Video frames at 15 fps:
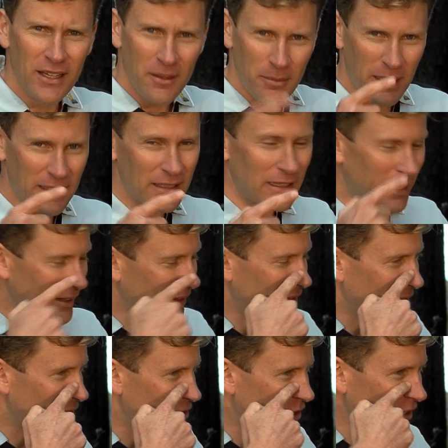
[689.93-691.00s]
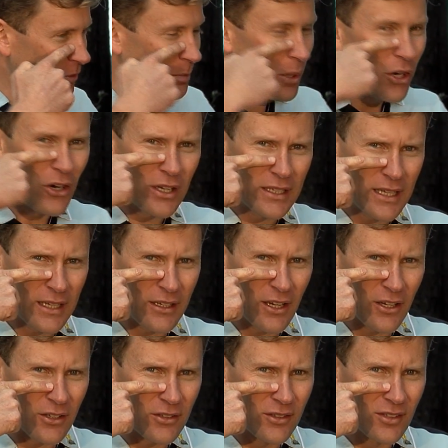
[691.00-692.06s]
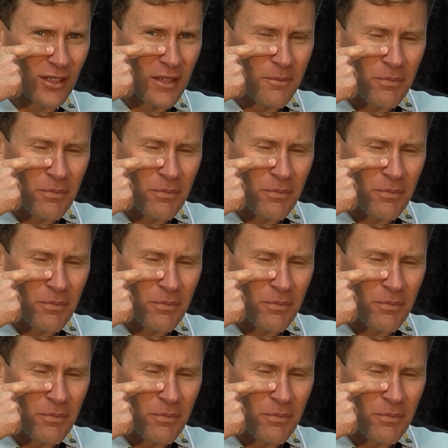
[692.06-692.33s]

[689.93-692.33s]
but in us it's just behind our nose,